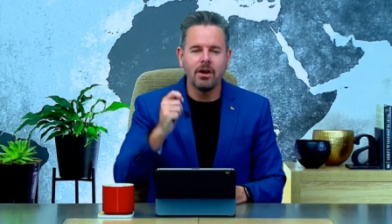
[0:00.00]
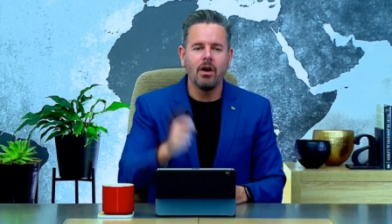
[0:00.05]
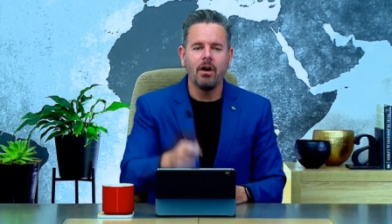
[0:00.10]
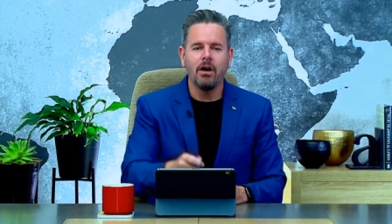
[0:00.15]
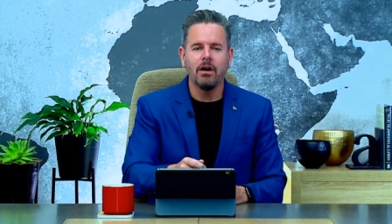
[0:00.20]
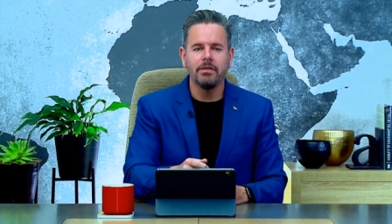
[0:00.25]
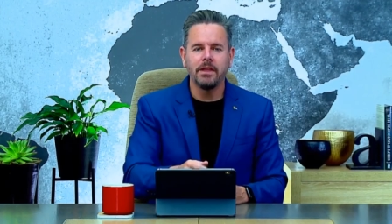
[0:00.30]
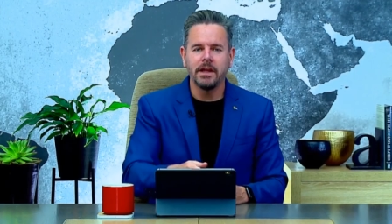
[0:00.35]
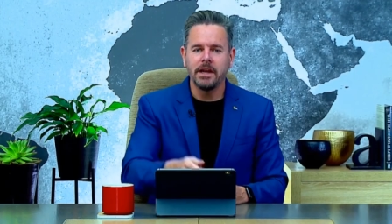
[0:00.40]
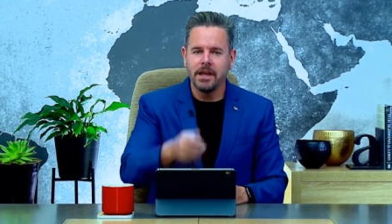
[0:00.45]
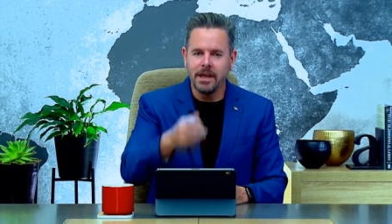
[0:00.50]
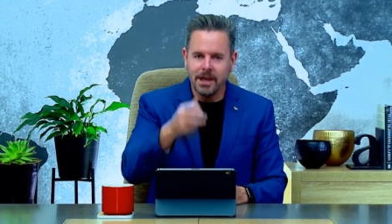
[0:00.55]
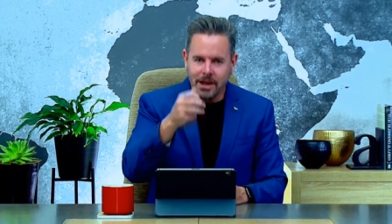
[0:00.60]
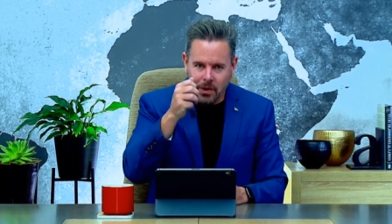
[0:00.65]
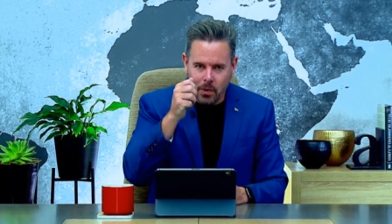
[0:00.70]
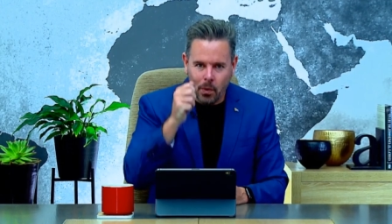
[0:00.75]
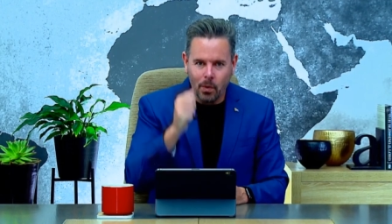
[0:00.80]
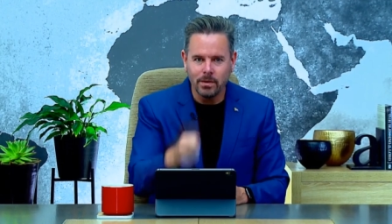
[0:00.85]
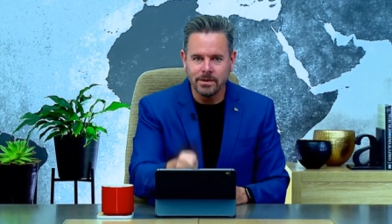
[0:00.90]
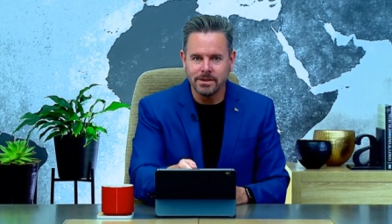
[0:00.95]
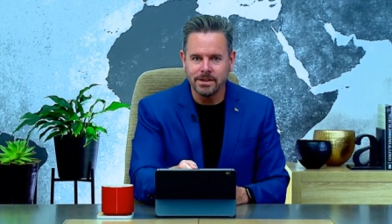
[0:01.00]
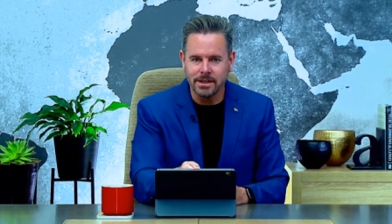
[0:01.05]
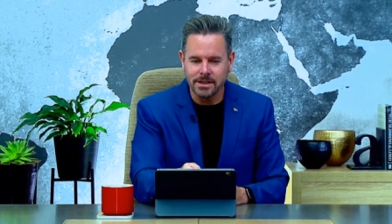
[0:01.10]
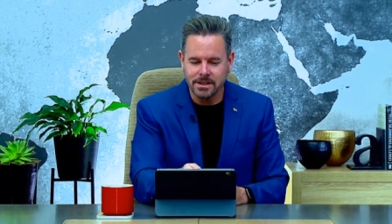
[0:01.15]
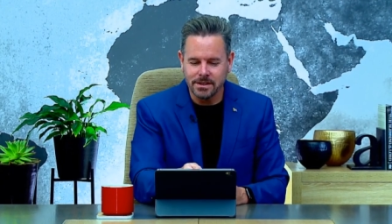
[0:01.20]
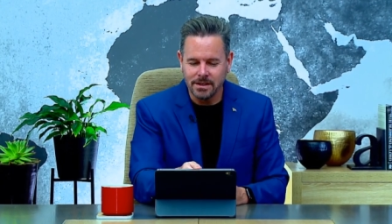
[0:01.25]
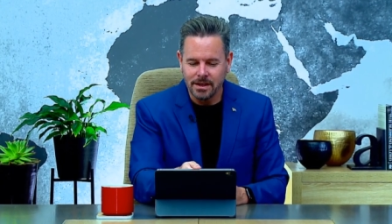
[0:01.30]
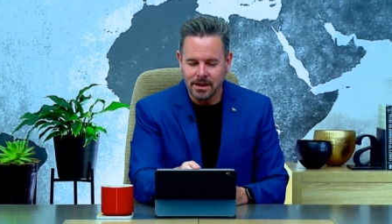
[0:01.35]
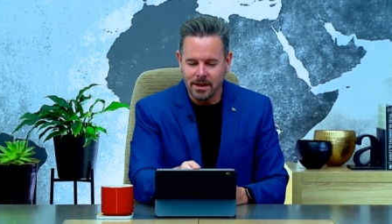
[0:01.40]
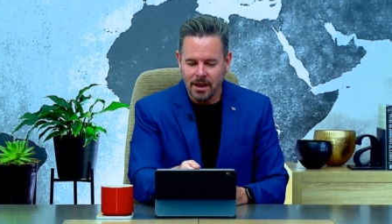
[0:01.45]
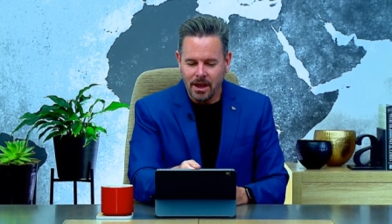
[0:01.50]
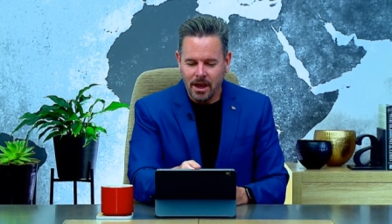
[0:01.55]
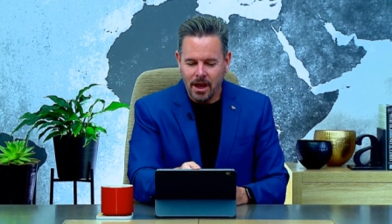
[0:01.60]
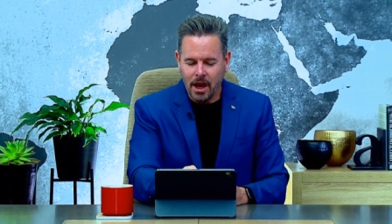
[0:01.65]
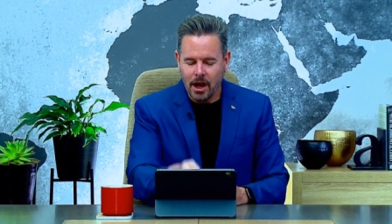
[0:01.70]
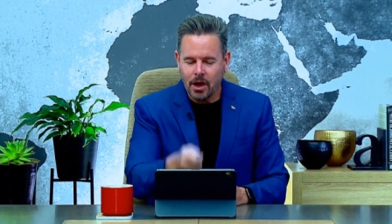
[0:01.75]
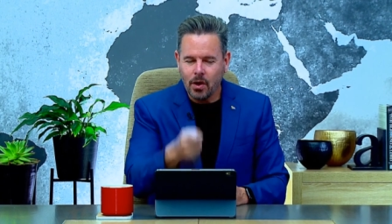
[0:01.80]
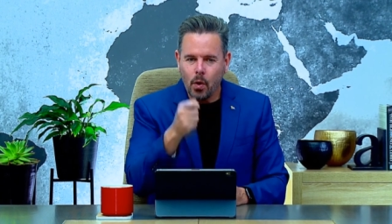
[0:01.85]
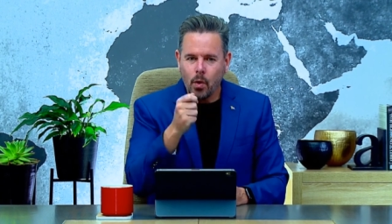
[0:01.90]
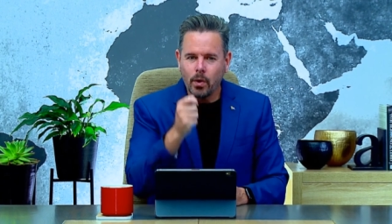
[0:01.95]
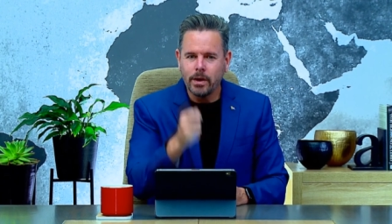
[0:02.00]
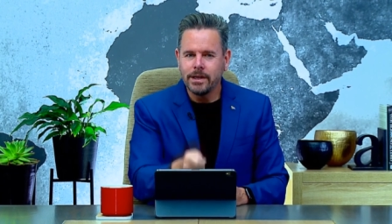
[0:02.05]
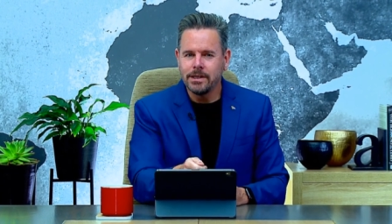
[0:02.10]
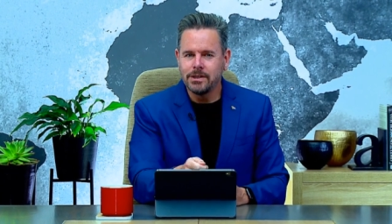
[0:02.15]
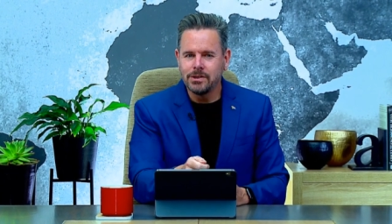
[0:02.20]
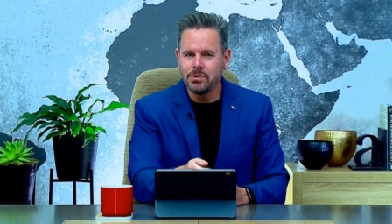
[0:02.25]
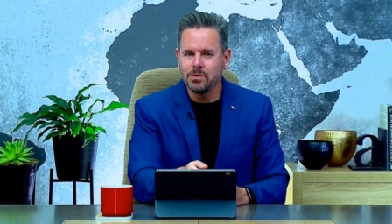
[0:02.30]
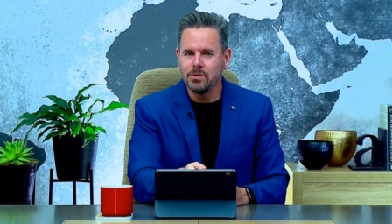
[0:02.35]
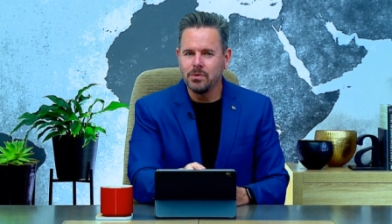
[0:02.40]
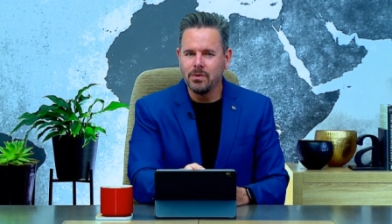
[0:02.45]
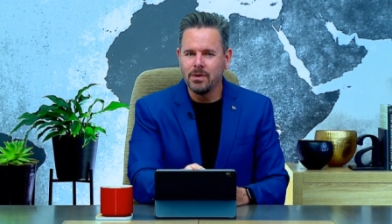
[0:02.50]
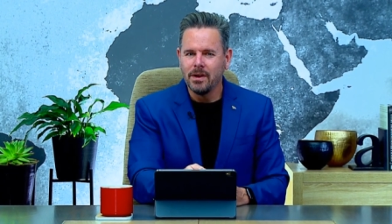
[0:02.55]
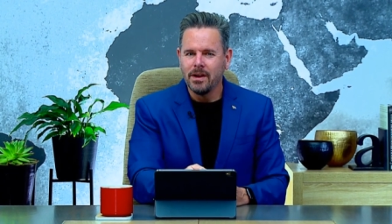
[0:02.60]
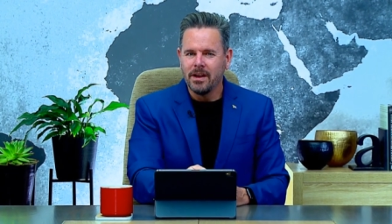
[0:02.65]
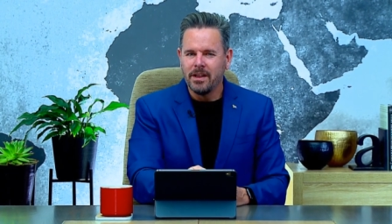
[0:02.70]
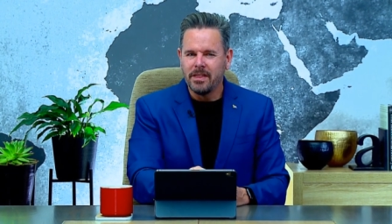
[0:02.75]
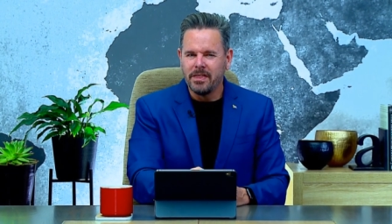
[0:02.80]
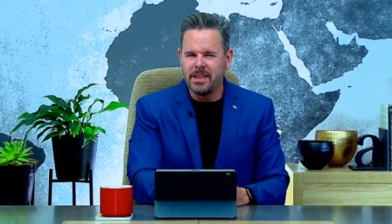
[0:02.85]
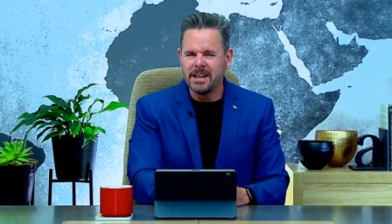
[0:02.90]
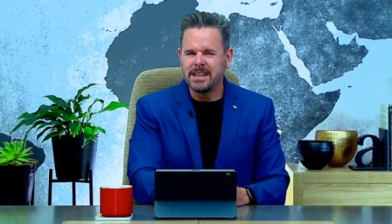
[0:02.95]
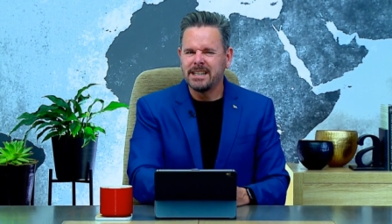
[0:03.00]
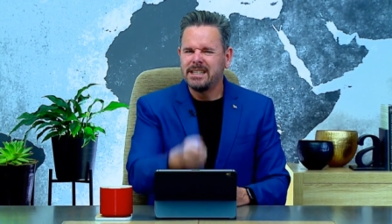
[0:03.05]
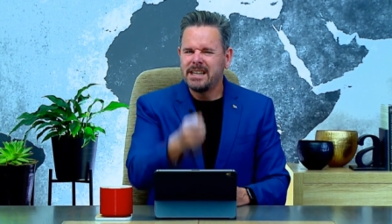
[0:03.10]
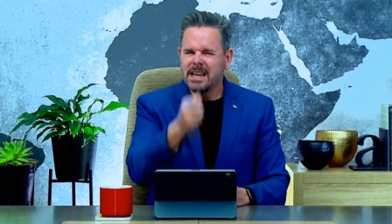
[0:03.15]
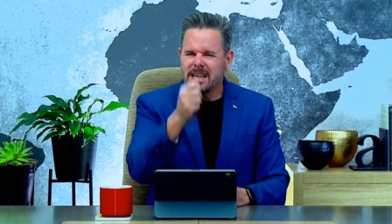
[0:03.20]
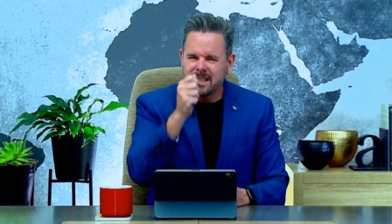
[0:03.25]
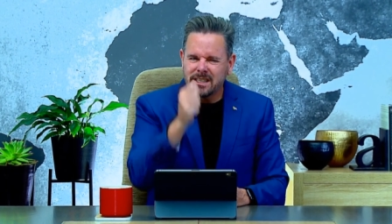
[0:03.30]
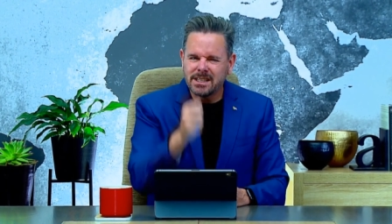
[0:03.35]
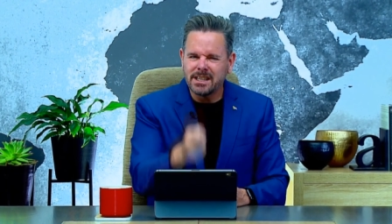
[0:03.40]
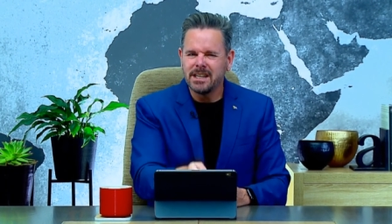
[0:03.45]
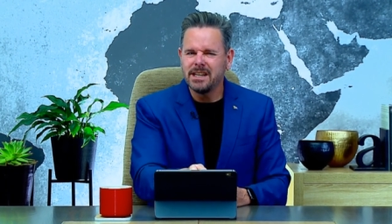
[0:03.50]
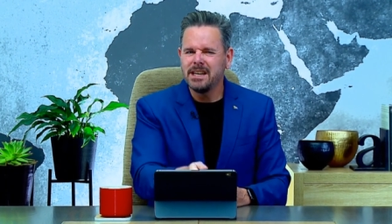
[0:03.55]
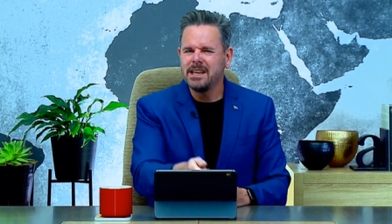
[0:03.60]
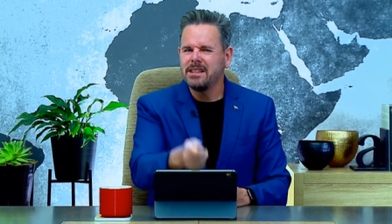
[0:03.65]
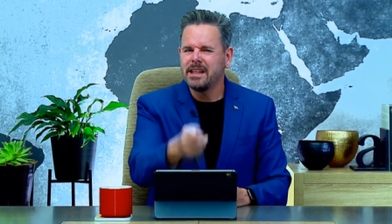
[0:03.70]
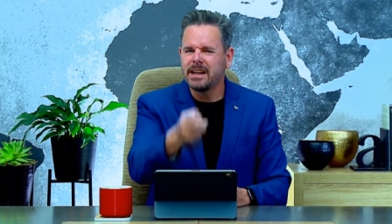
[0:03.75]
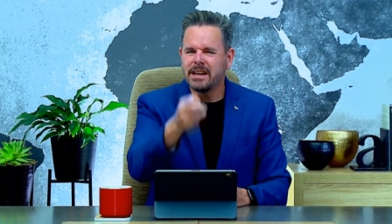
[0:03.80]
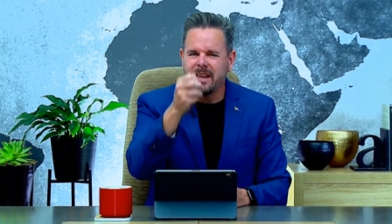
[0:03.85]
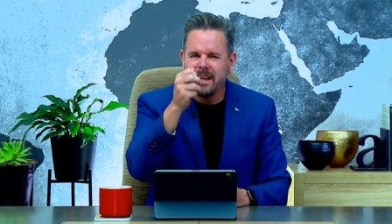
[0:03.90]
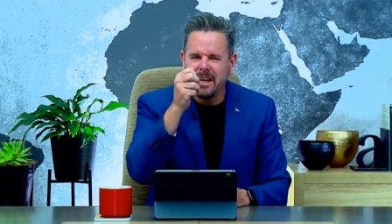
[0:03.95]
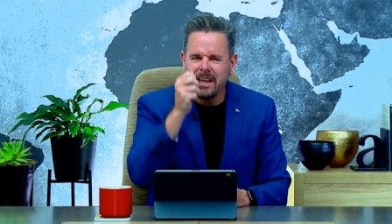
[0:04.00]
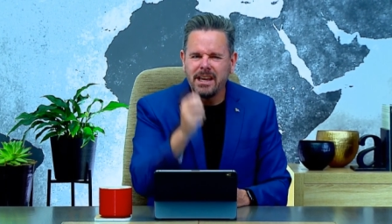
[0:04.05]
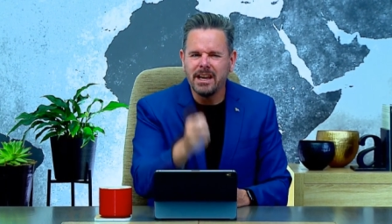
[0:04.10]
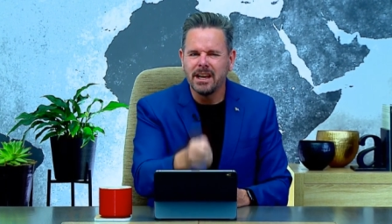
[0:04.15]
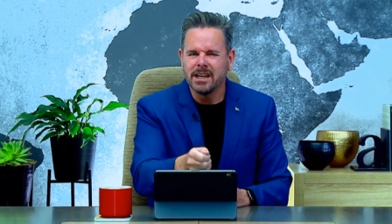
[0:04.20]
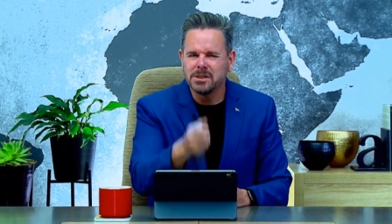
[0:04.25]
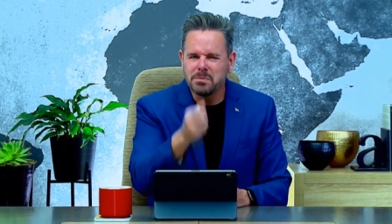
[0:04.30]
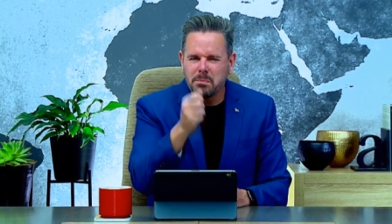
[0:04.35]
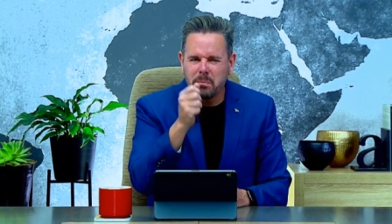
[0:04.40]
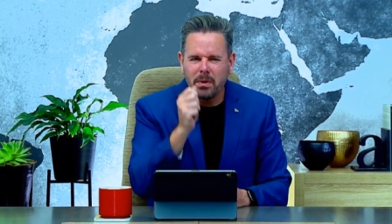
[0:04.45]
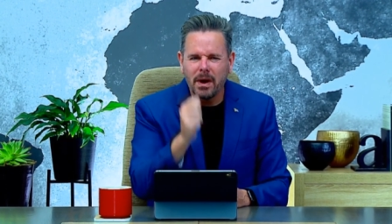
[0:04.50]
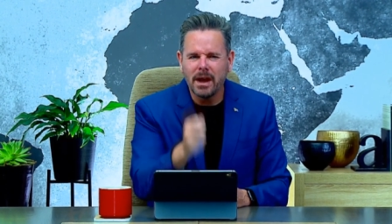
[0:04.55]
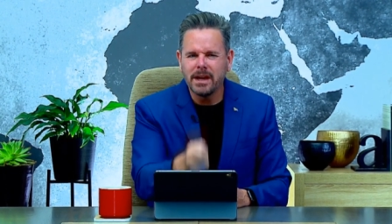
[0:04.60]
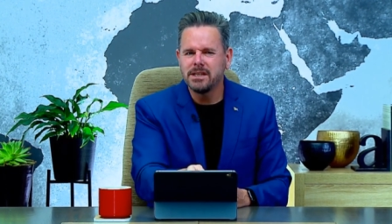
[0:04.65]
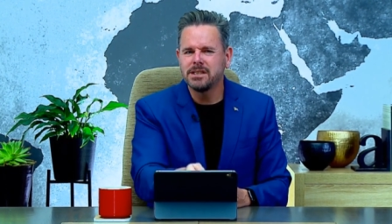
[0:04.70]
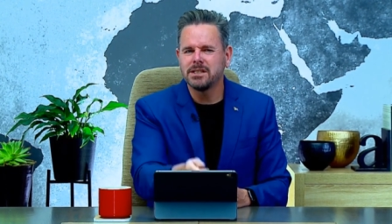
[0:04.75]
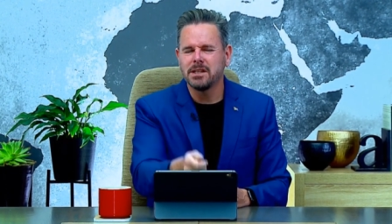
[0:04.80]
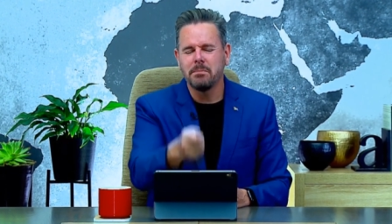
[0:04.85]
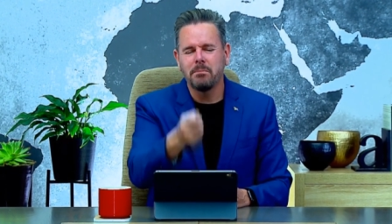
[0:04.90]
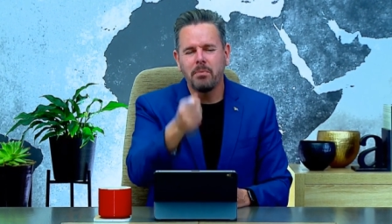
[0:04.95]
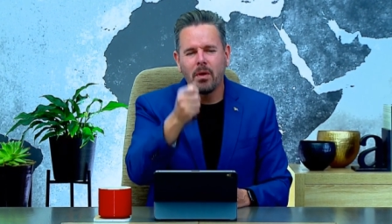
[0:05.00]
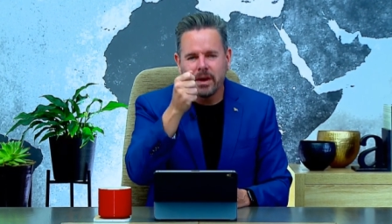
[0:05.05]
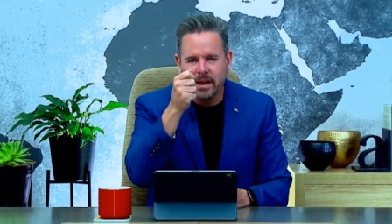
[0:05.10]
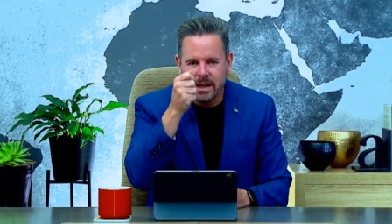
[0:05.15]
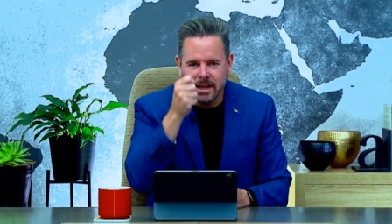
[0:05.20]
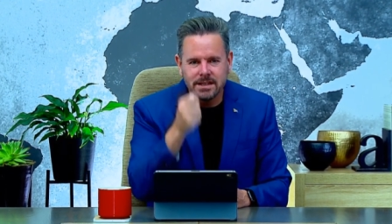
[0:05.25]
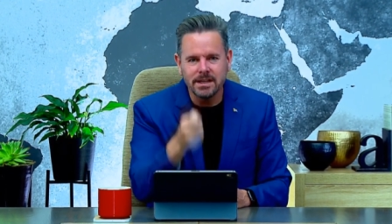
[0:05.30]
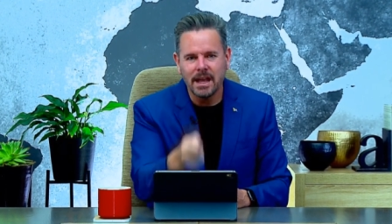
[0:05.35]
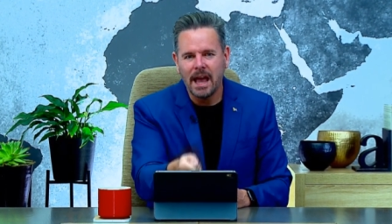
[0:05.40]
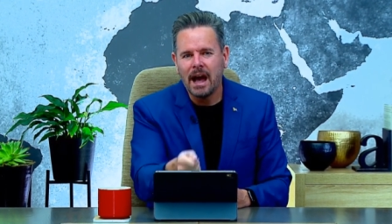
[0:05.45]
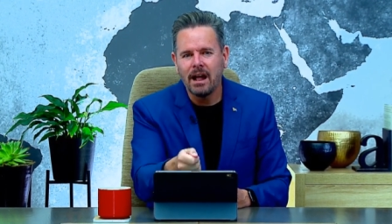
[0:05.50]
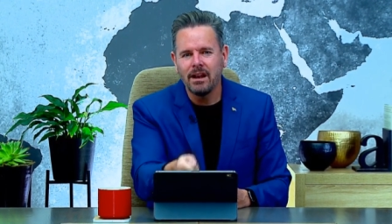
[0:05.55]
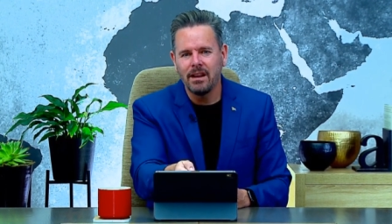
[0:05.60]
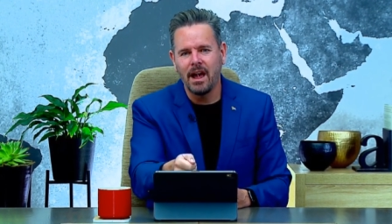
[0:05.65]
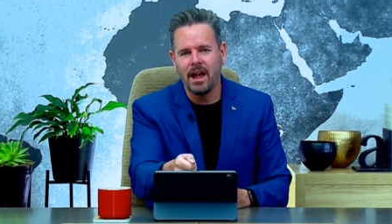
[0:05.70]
God that he calls us according to the destiny that he has placed upon his, our